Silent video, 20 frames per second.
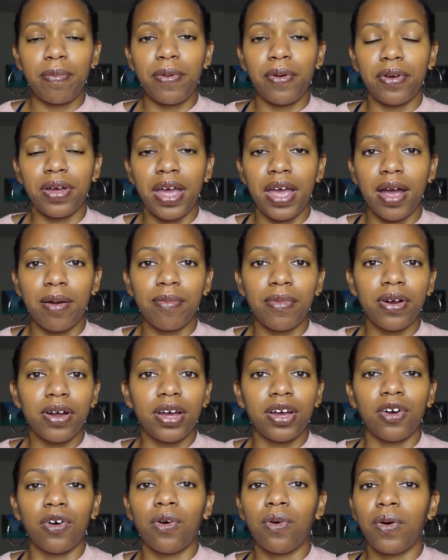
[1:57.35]
your camera
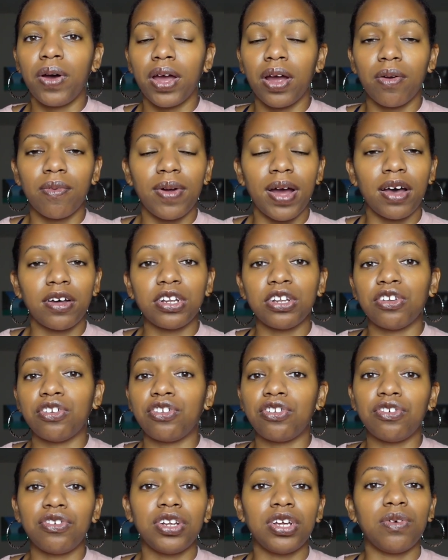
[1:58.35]
and going around and
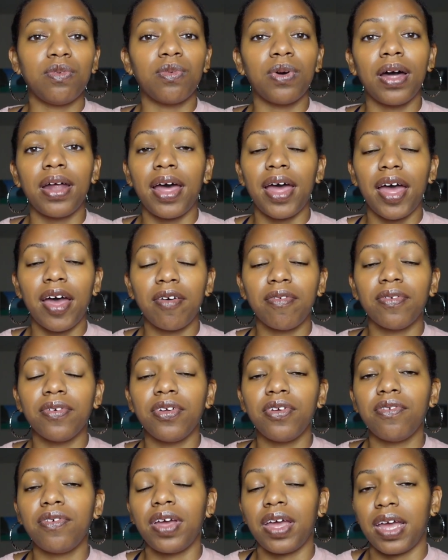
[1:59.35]
shooting whatever
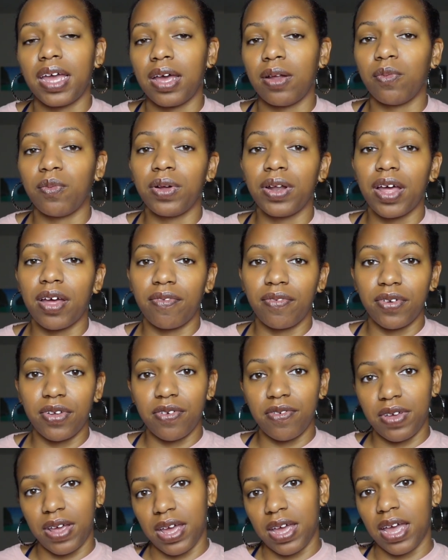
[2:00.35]
you can, whenever you
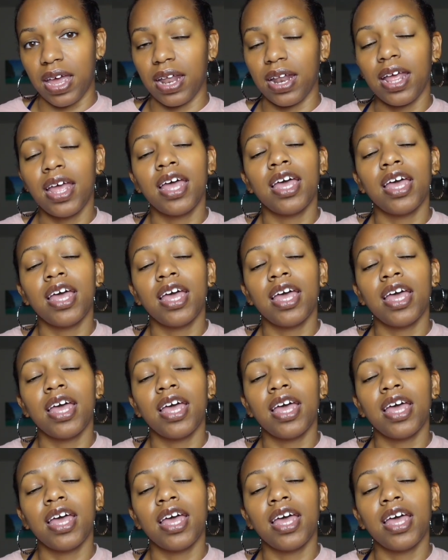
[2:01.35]
can,